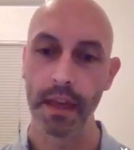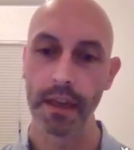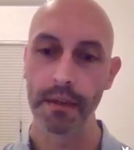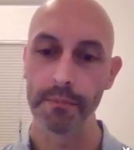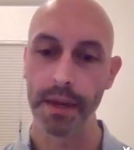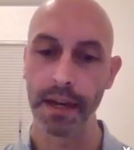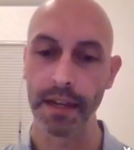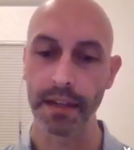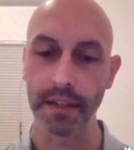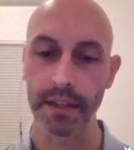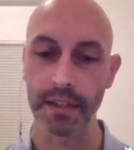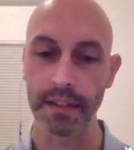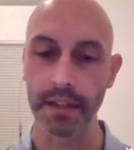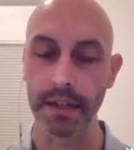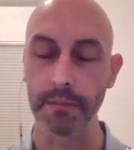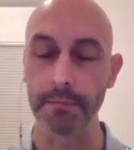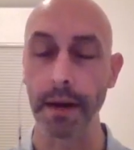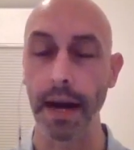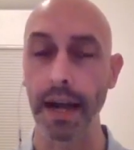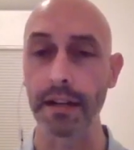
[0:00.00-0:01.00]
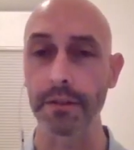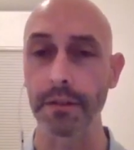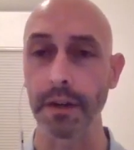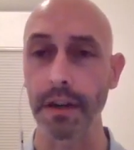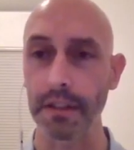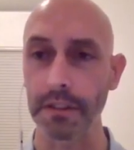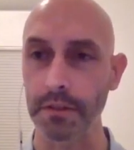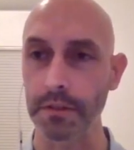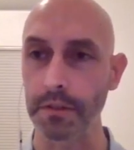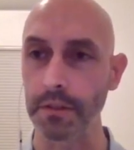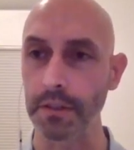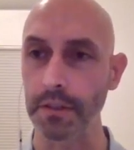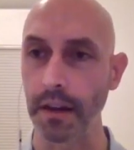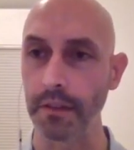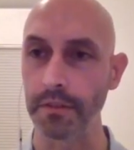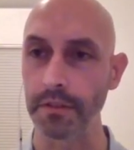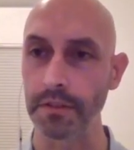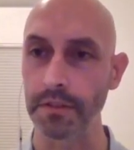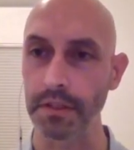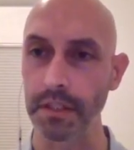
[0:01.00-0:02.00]
make it a bi-directional
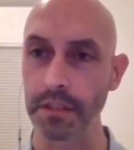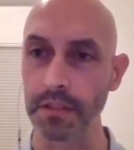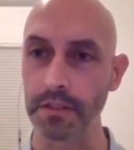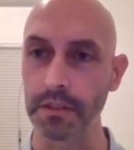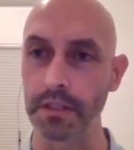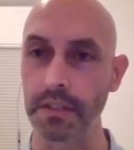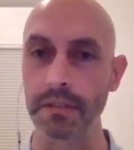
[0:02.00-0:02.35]
conversation,